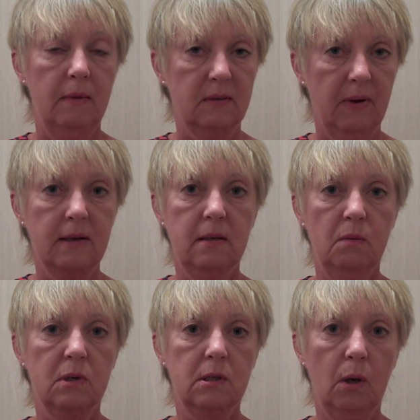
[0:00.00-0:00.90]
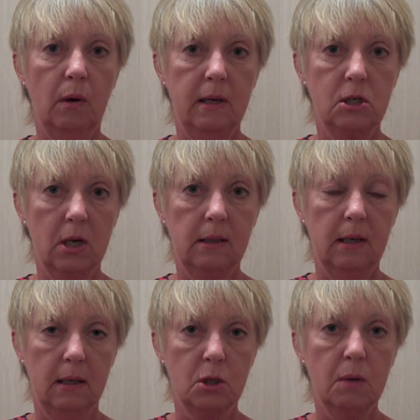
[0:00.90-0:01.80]
this vaccine was slowly
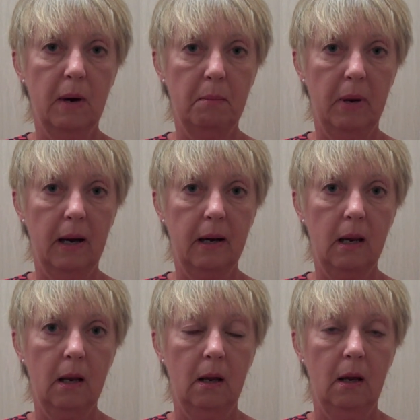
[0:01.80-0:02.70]
injected into my body.